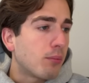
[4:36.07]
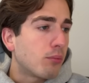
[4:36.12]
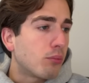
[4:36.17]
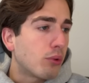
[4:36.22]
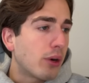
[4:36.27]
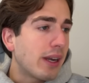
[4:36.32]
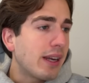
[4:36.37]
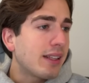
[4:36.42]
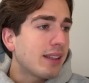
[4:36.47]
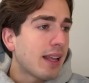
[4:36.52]

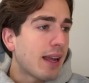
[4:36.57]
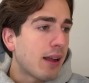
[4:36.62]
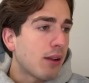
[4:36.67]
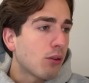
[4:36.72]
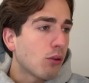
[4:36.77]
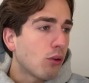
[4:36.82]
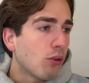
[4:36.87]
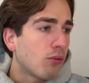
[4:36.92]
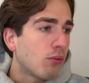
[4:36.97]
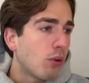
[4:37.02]
breakdown
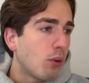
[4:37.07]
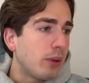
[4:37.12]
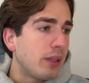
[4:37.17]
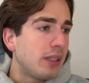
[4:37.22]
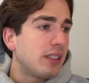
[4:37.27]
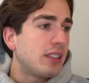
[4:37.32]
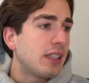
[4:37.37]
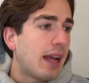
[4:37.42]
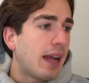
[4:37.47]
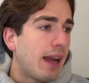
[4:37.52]
of what
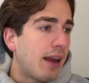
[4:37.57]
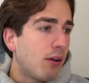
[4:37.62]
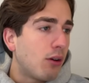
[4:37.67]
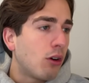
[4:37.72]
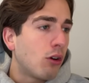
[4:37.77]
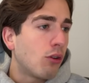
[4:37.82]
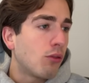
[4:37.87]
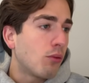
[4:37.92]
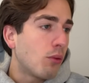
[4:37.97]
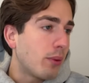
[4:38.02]

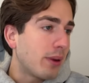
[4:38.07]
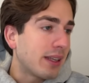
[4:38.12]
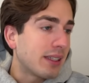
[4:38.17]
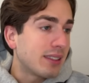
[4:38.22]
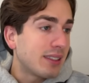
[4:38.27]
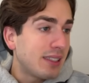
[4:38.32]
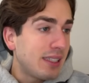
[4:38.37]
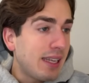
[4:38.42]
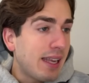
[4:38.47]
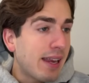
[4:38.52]
we can
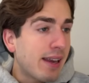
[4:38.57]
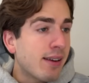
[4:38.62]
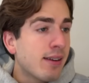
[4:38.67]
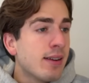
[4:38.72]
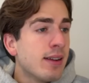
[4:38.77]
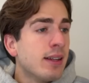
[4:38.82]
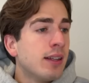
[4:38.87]
see here.